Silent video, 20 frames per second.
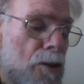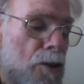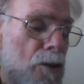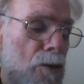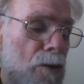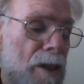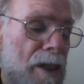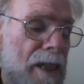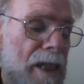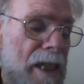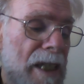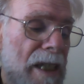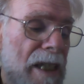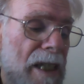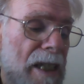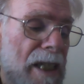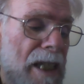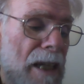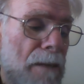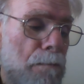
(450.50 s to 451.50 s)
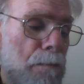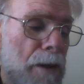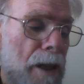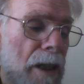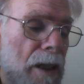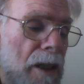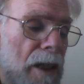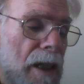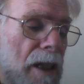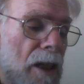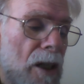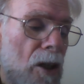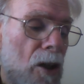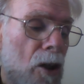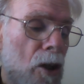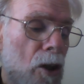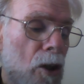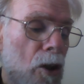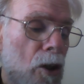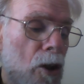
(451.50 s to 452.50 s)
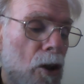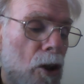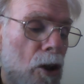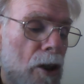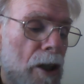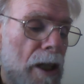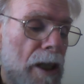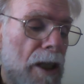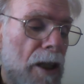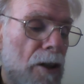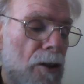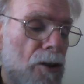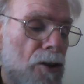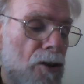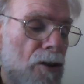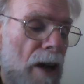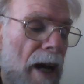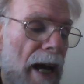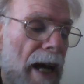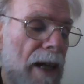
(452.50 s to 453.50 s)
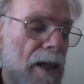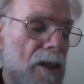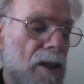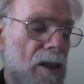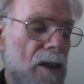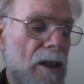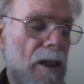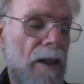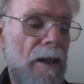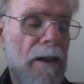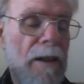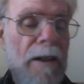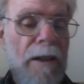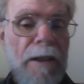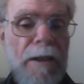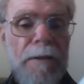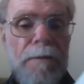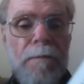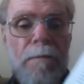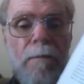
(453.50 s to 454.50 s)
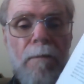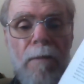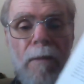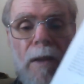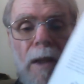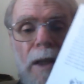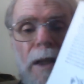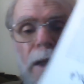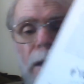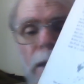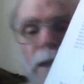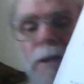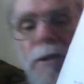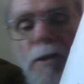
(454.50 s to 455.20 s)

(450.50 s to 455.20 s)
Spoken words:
"Do you see?" said Piglet. "Look at their tracks." And